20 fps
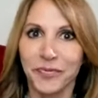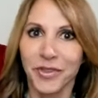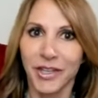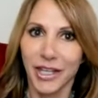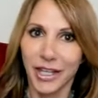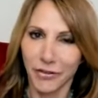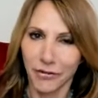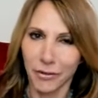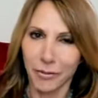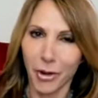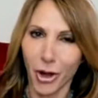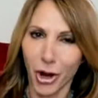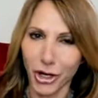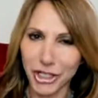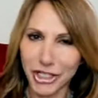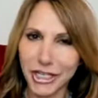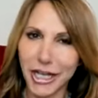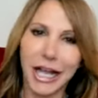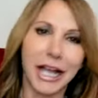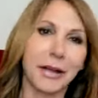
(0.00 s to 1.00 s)
Give them a
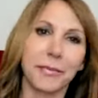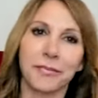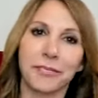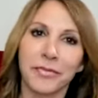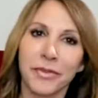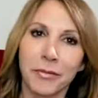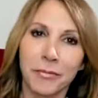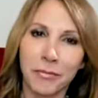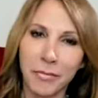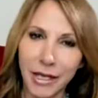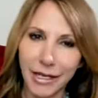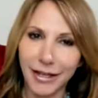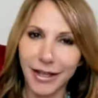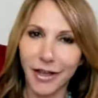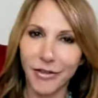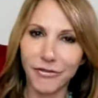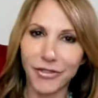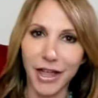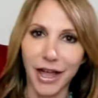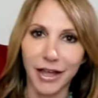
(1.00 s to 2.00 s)
hard time. Men
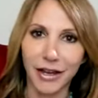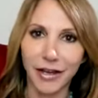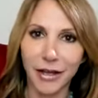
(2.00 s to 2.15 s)
love that.